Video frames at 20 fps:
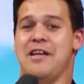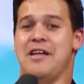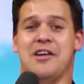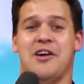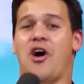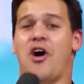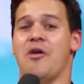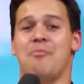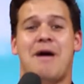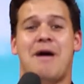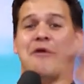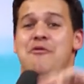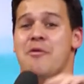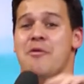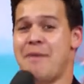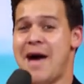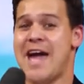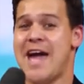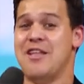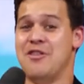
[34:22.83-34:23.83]
God may
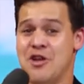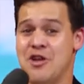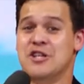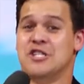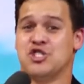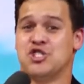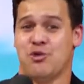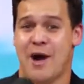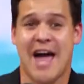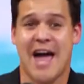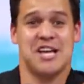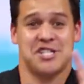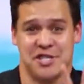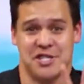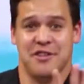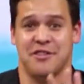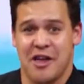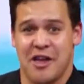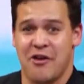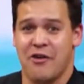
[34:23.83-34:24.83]
remain trash
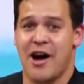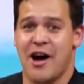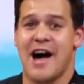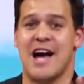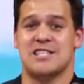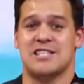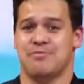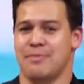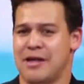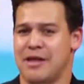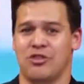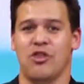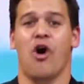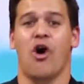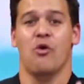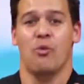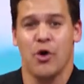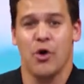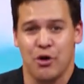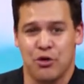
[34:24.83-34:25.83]
in their eyes,
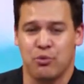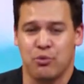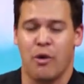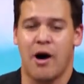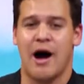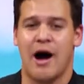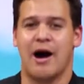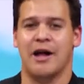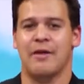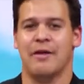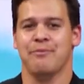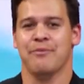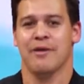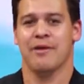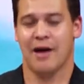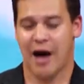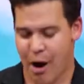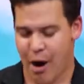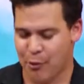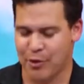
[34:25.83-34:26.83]
not worthwhile.
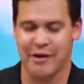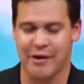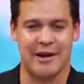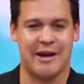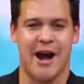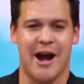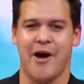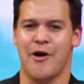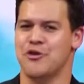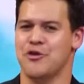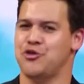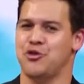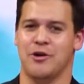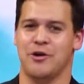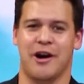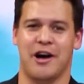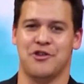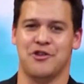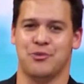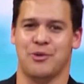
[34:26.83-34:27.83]
I want to encourage you
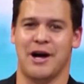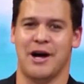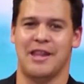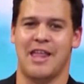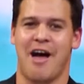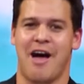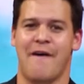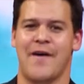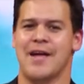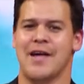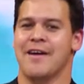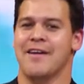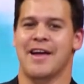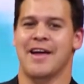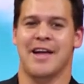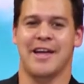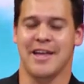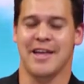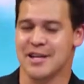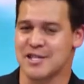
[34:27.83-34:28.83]
guys right now.
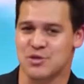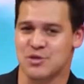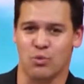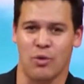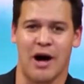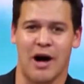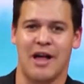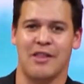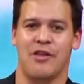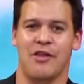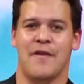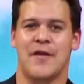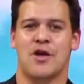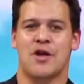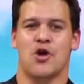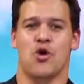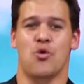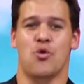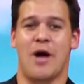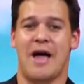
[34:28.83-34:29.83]
He is one
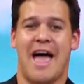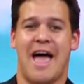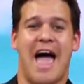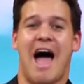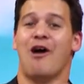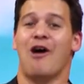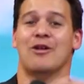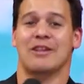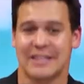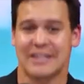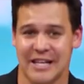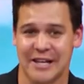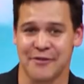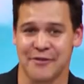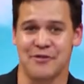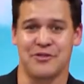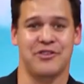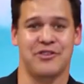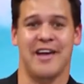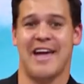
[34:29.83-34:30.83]
who
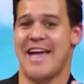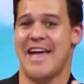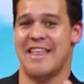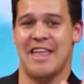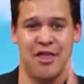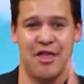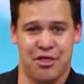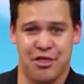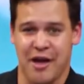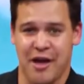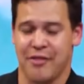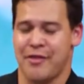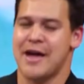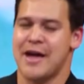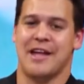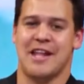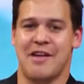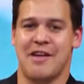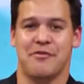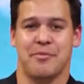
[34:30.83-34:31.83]
outlives anything that
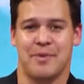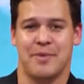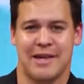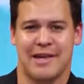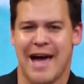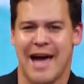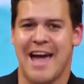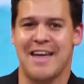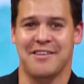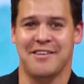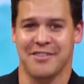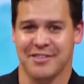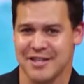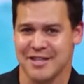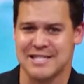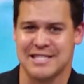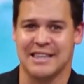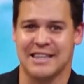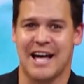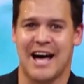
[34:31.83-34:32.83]
could ever be gained in
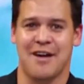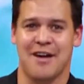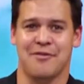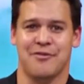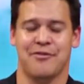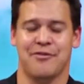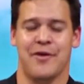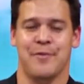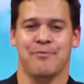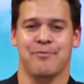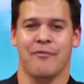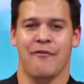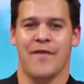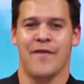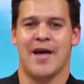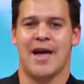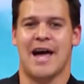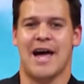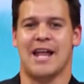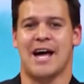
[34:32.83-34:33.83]
this life.
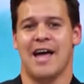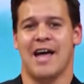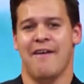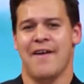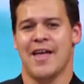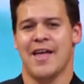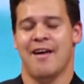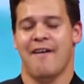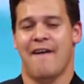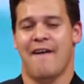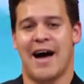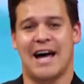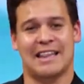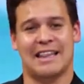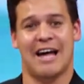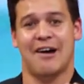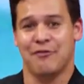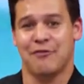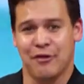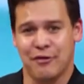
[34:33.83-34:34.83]
And I
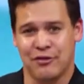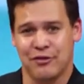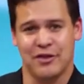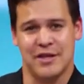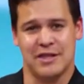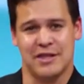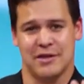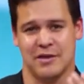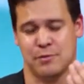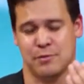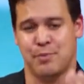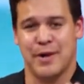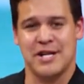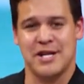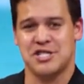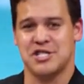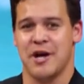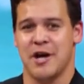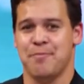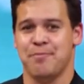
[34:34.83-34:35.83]
love this
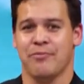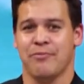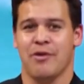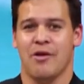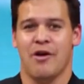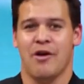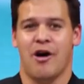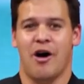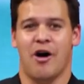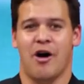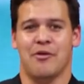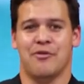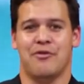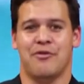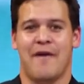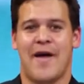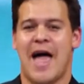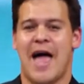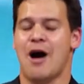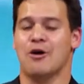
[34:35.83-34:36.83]
picture of
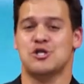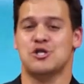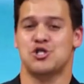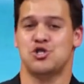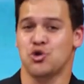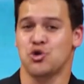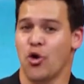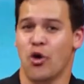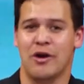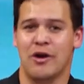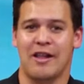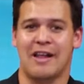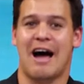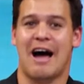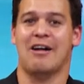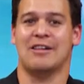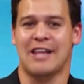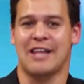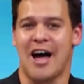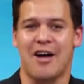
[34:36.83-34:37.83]
how short
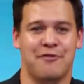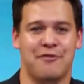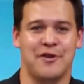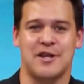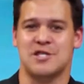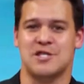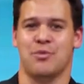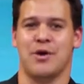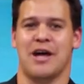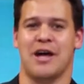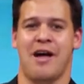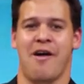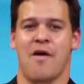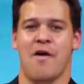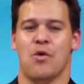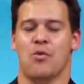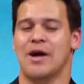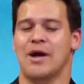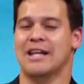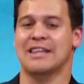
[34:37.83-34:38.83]
our life is. We
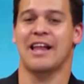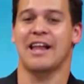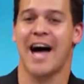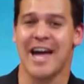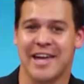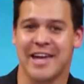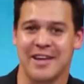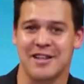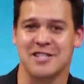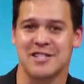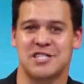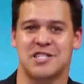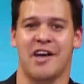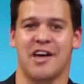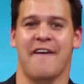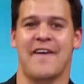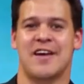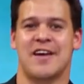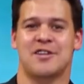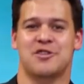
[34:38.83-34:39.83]
are likened
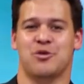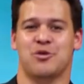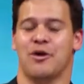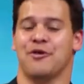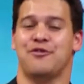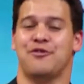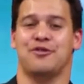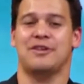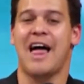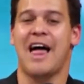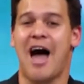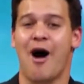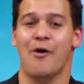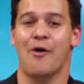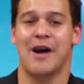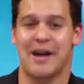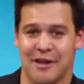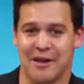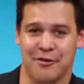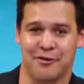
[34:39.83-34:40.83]
to a
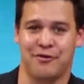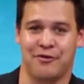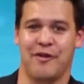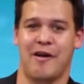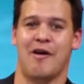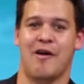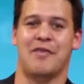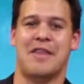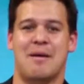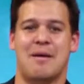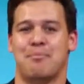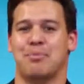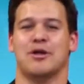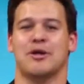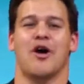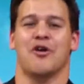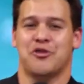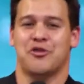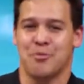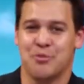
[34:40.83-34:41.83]
flower in a field that
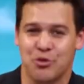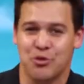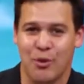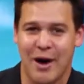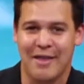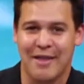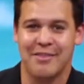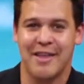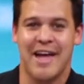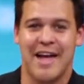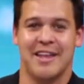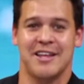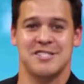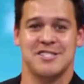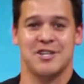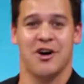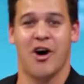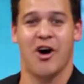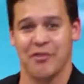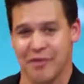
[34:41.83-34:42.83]
blossoms one day and is
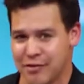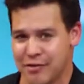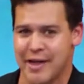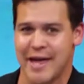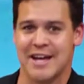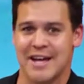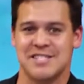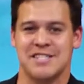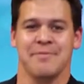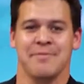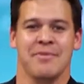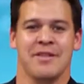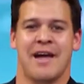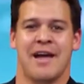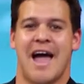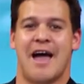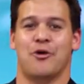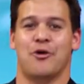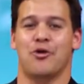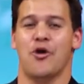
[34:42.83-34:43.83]
gone the next.
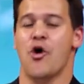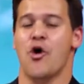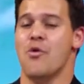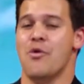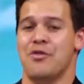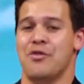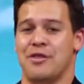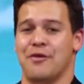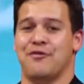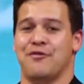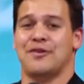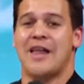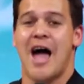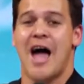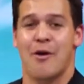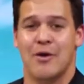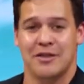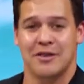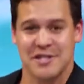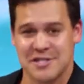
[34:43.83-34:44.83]
And although the
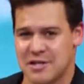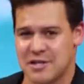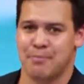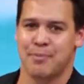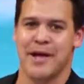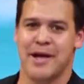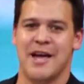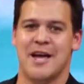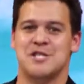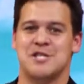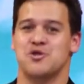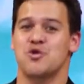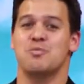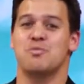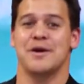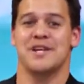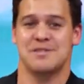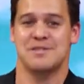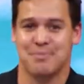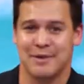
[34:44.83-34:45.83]
flower disappears, you
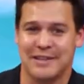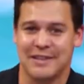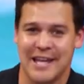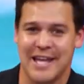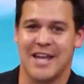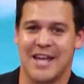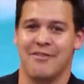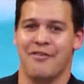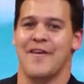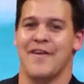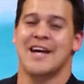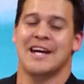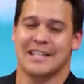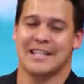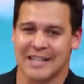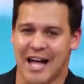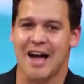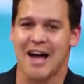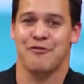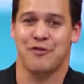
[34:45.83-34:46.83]
best believe
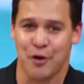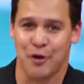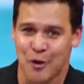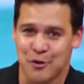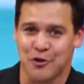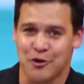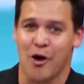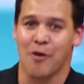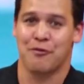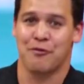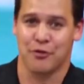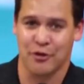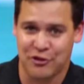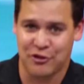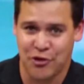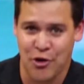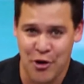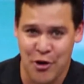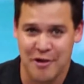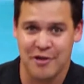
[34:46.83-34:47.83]
life goes on for
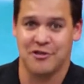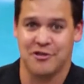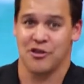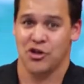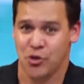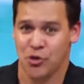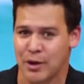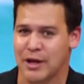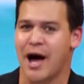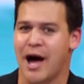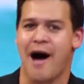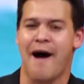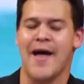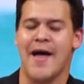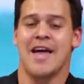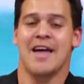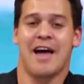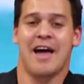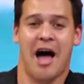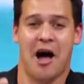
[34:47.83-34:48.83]
eternity. You and I
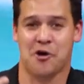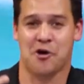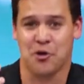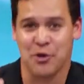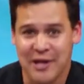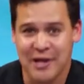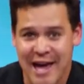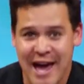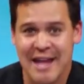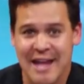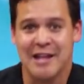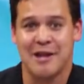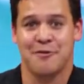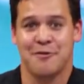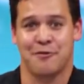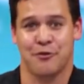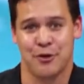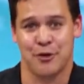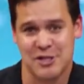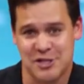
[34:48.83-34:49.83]
are created
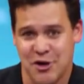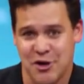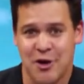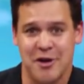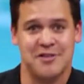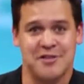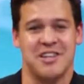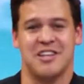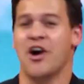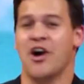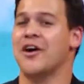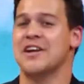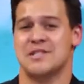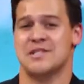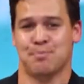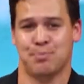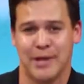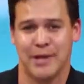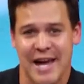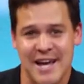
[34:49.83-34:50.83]
for eternity. God has
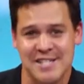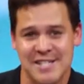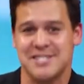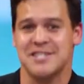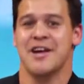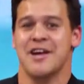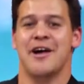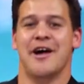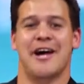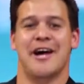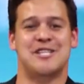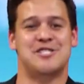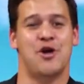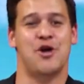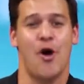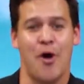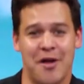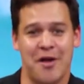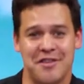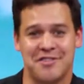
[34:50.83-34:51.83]
placed
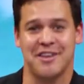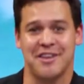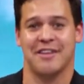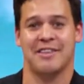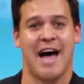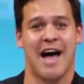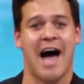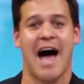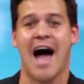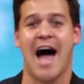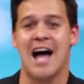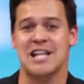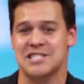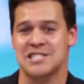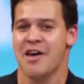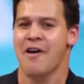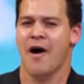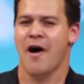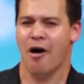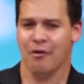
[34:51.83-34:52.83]
eternity in the hearts
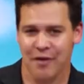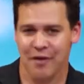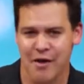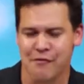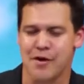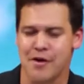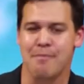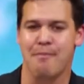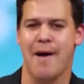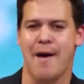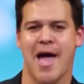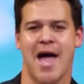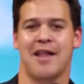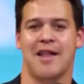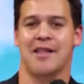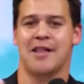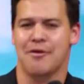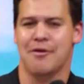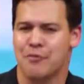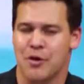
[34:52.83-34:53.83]
of every man
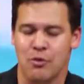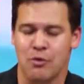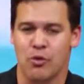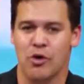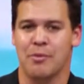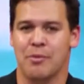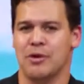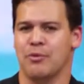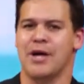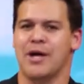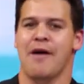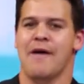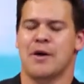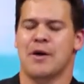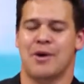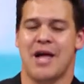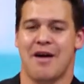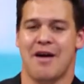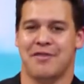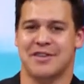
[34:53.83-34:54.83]
and every woman.
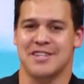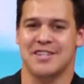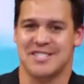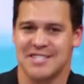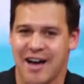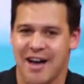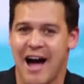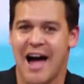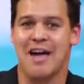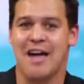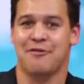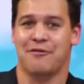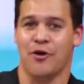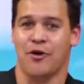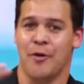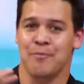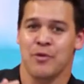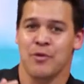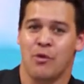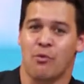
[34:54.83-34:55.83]
We have a desire
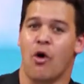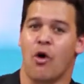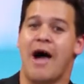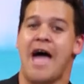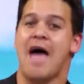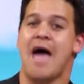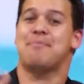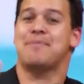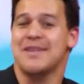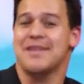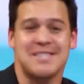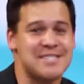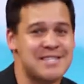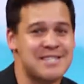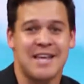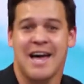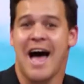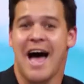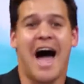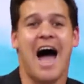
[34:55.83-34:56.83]
for what happens
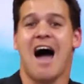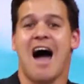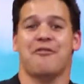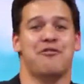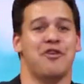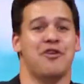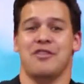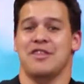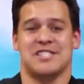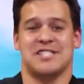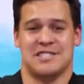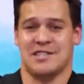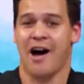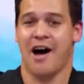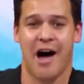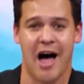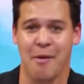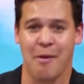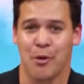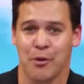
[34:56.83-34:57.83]
after this
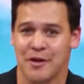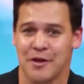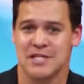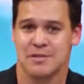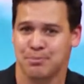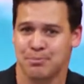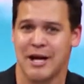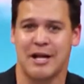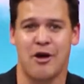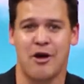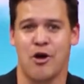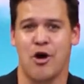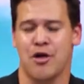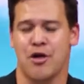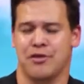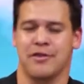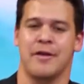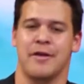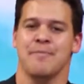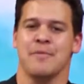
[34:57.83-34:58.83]
time on this planet
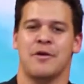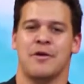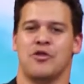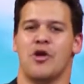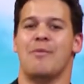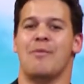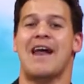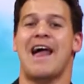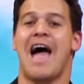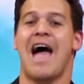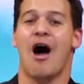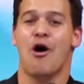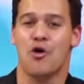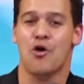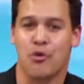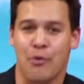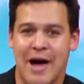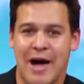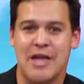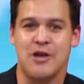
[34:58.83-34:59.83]
Earth. And no matter how
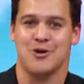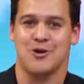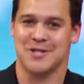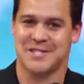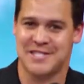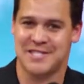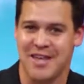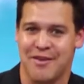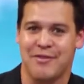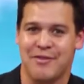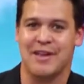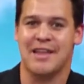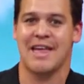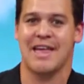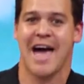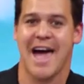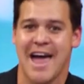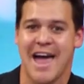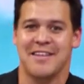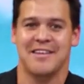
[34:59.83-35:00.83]
great your 70,
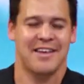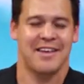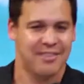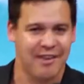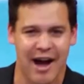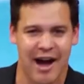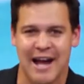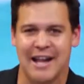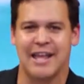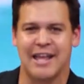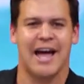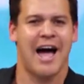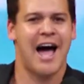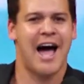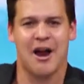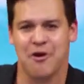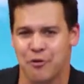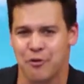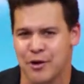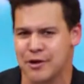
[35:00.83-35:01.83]
80, 90,
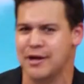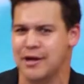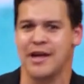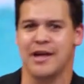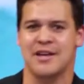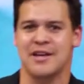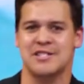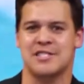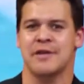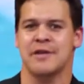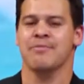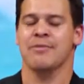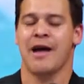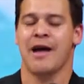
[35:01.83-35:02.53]
100 years